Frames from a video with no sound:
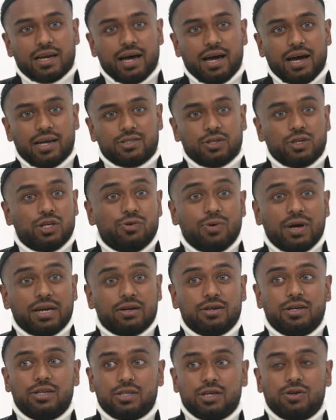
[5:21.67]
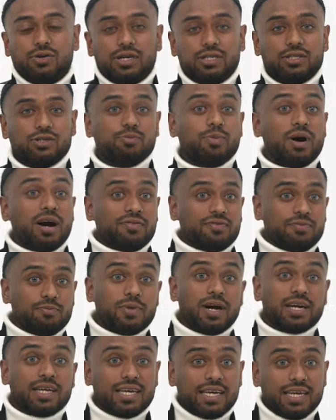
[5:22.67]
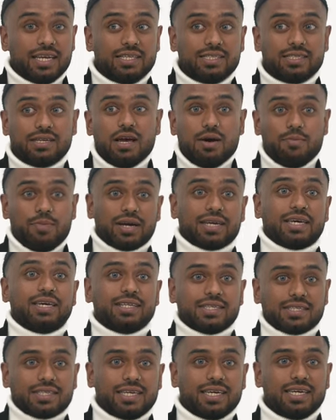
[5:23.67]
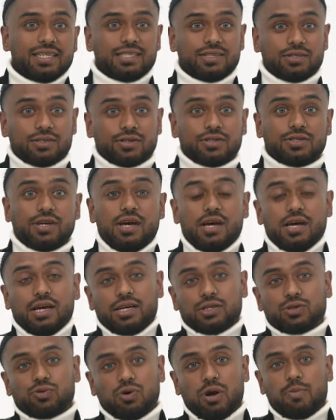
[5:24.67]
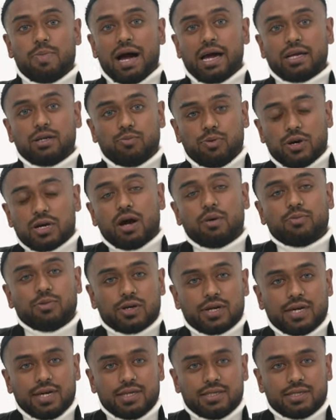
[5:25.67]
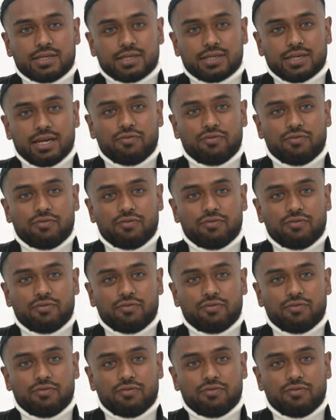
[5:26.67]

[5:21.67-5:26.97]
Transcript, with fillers: Like, so you ain't gonna do it to my my kids, my kids' kids, because it's all about how you bring up your kids.